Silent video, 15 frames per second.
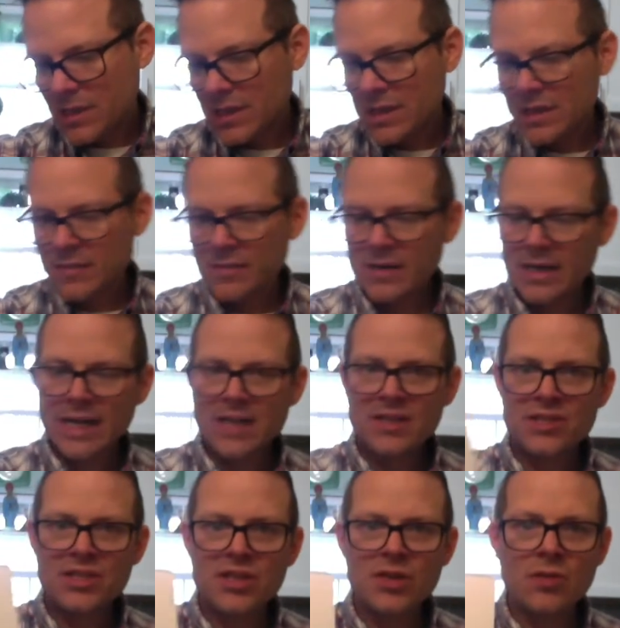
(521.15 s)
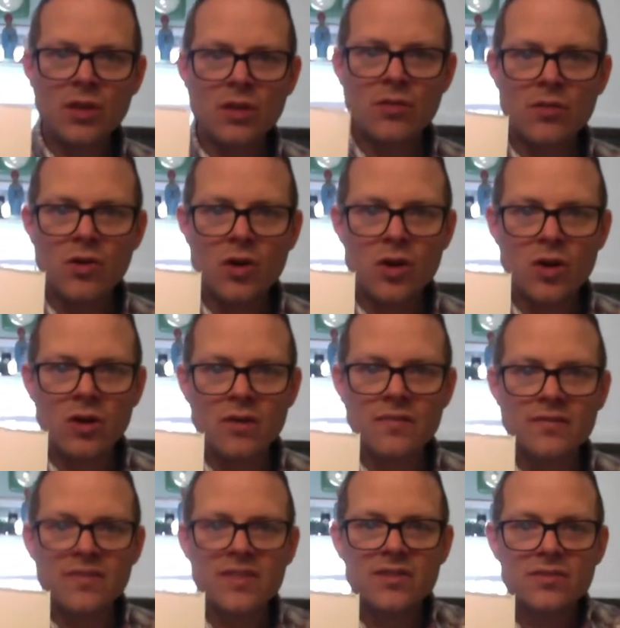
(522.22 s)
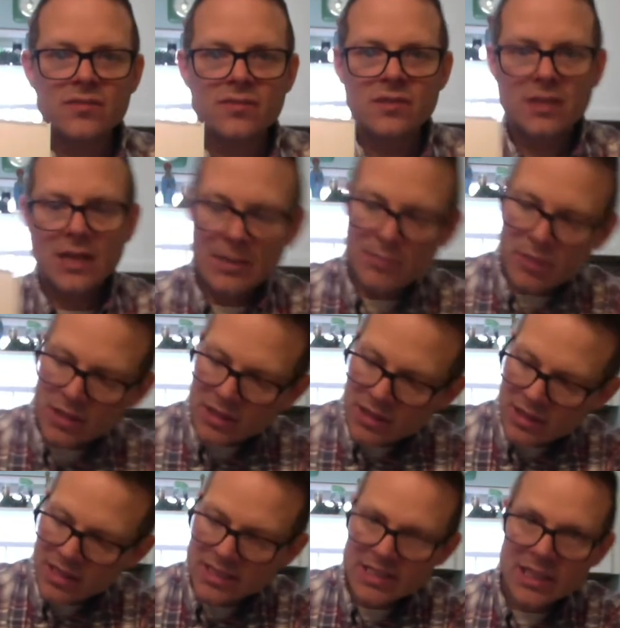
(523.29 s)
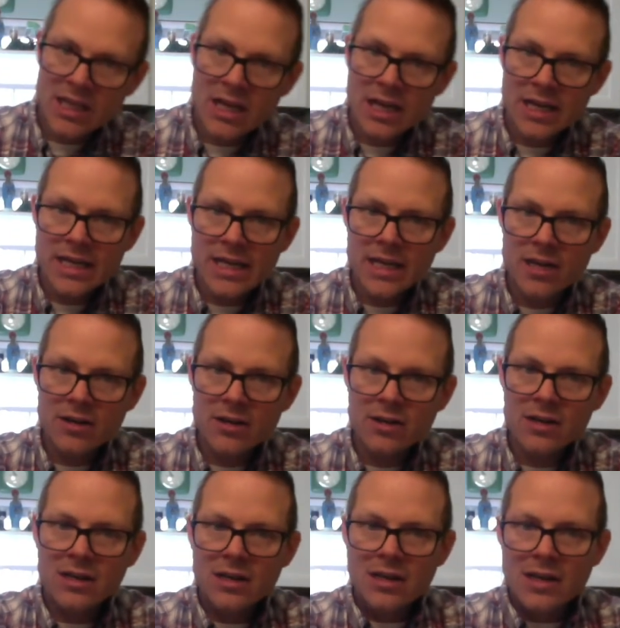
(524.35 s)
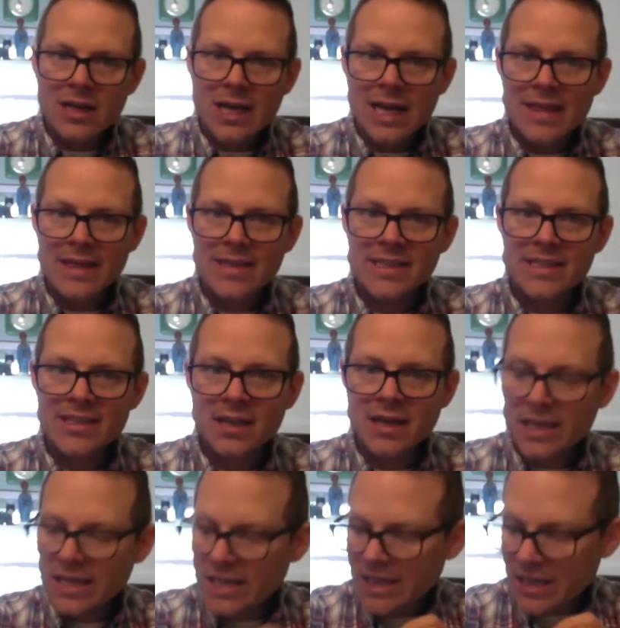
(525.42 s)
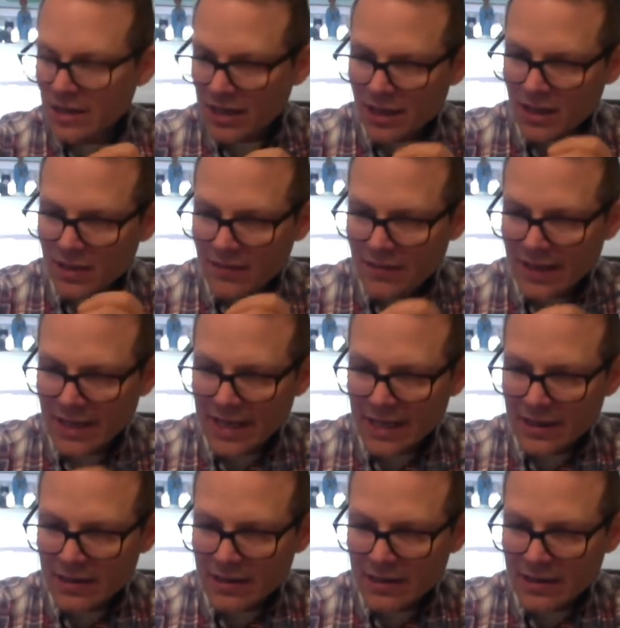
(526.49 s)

I'm going to add two little curves. I put this line here and this line here. I love that.